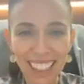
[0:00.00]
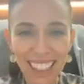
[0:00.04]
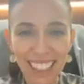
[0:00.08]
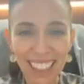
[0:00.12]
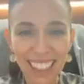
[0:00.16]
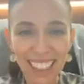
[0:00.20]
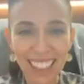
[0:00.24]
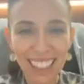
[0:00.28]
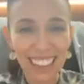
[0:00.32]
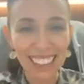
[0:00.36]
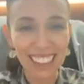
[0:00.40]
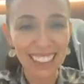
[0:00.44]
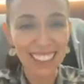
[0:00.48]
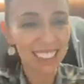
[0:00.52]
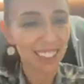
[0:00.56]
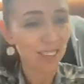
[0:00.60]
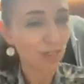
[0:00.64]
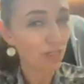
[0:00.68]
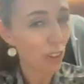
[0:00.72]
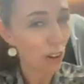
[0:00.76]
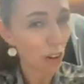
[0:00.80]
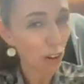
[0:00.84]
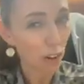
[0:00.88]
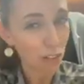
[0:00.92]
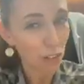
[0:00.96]
is,
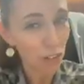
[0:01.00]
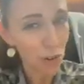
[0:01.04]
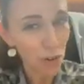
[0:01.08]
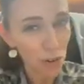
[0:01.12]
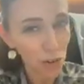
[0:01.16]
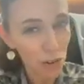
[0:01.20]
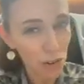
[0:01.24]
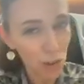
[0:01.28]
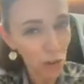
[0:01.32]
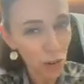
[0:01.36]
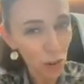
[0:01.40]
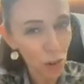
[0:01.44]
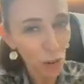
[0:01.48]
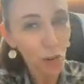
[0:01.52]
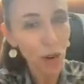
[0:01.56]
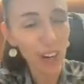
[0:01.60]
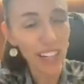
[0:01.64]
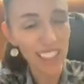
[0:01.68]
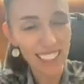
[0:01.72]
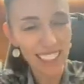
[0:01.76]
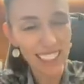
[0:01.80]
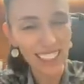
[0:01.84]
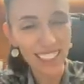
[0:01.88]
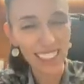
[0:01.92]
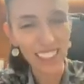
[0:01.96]
of course,
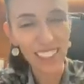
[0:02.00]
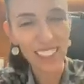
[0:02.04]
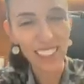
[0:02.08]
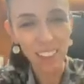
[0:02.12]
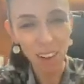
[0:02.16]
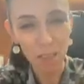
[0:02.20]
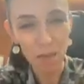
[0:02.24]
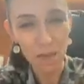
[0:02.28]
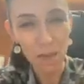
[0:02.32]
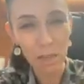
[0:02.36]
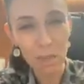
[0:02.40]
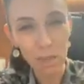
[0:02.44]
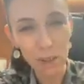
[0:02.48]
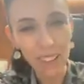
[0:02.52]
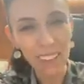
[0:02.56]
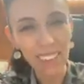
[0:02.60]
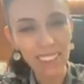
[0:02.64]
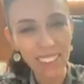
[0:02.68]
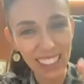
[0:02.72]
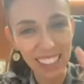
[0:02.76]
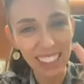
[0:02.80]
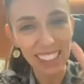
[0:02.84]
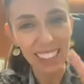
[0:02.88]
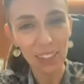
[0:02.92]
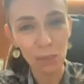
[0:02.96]
always, though, remember
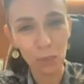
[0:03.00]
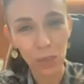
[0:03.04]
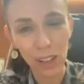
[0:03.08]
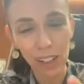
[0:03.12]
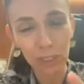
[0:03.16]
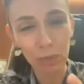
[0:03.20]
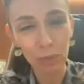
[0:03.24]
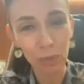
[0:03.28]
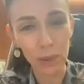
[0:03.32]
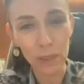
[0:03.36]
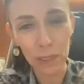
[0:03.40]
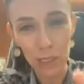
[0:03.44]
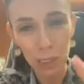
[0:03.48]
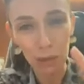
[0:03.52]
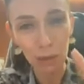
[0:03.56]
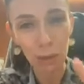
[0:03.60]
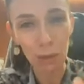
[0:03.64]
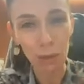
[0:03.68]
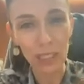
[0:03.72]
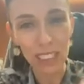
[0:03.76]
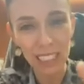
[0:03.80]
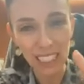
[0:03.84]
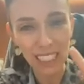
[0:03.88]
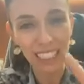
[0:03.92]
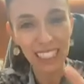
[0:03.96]
that the one principle
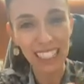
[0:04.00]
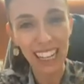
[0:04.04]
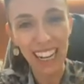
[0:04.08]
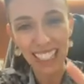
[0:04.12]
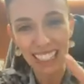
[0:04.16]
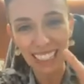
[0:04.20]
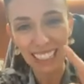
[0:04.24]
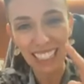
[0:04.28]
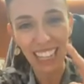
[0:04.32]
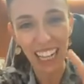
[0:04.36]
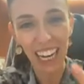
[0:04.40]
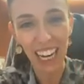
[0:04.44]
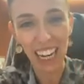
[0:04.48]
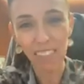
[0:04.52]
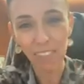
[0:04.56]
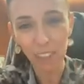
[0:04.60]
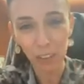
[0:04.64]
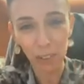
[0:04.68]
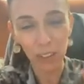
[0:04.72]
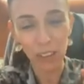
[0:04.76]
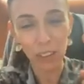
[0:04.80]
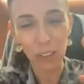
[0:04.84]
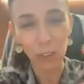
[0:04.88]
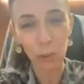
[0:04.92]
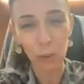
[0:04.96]
we're still asking
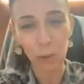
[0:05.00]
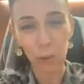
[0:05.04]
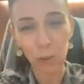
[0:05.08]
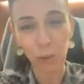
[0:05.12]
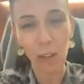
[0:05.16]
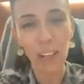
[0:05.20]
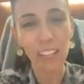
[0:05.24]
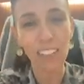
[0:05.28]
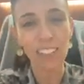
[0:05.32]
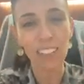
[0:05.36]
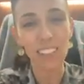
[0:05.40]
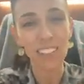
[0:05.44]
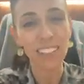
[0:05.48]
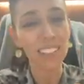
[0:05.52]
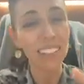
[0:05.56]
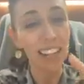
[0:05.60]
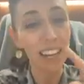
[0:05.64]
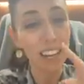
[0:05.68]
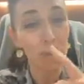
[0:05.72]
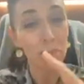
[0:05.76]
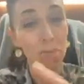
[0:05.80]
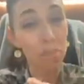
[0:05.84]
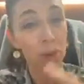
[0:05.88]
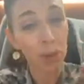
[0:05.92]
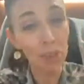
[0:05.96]
everyone to apply, though,
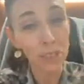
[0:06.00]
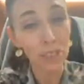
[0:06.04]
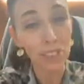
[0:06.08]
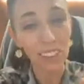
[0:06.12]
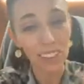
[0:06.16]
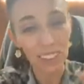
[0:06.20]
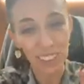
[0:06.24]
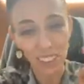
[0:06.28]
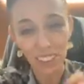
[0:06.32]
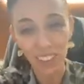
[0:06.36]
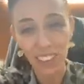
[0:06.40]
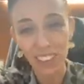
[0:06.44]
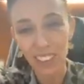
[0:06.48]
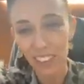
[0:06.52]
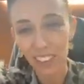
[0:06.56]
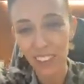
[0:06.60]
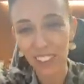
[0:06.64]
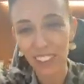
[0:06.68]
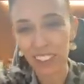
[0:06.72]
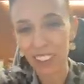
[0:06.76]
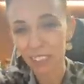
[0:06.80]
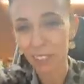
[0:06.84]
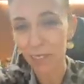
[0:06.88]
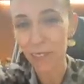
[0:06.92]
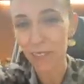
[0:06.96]
at both those
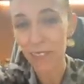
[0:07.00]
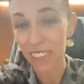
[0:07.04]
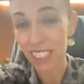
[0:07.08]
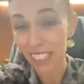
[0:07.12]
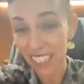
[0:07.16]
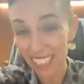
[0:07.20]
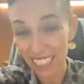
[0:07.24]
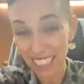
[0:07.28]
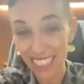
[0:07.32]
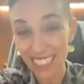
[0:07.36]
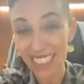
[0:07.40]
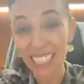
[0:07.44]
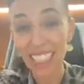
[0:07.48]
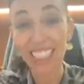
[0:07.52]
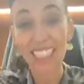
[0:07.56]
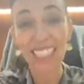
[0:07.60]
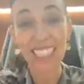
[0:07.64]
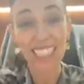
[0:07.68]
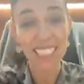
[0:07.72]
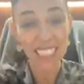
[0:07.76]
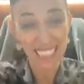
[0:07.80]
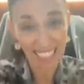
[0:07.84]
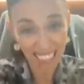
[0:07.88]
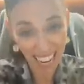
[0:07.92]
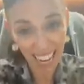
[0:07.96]
alert levels is
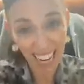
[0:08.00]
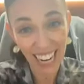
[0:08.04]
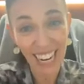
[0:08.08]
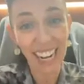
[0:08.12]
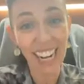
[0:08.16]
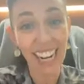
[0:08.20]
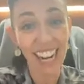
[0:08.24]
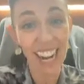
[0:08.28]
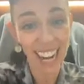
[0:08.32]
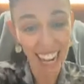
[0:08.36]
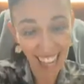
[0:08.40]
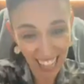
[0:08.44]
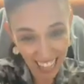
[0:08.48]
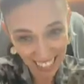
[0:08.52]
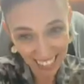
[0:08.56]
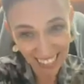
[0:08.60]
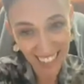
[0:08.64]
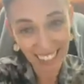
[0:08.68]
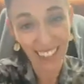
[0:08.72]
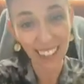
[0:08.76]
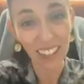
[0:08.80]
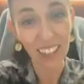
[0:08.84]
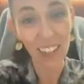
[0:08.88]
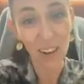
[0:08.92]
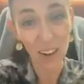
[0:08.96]
stay
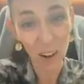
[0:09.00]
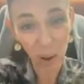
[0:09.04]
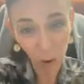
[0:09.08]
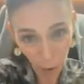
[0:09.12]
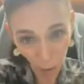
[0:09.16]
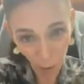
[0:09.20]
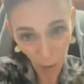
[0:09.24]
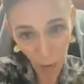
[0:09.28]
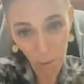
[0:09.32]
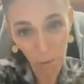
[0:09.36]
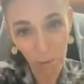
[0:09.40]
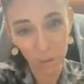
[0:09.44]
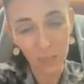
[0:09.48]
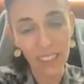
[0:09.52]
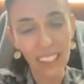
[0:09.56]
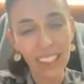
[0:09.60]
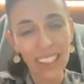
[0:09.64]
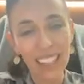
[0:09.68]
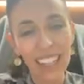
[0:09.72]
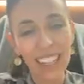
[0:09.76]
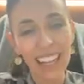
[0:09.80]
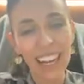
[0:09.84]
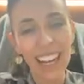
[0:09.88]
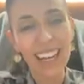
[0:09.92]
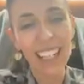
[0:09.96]
at home
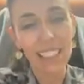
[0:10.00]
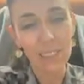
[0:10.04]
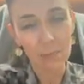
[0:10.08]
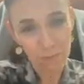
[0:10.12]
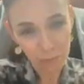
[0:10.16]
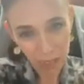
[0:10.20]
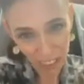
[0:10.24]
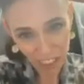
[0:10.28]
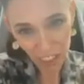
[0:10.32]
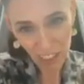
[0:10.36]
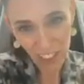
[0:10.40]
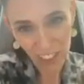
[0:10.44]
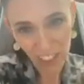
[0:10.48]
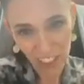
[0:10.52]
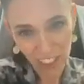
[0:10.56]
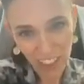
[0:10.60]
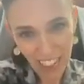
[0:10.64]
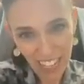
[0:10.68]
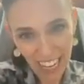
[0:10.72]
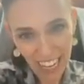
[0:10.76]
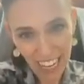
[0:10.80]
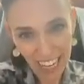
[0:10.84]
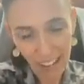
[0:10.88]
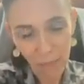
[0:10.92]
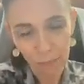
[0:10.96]
as much as you
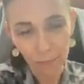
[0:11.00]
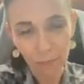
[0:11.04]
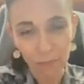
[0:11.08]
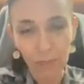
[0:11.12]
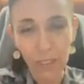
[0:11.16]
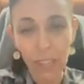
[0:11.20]
can.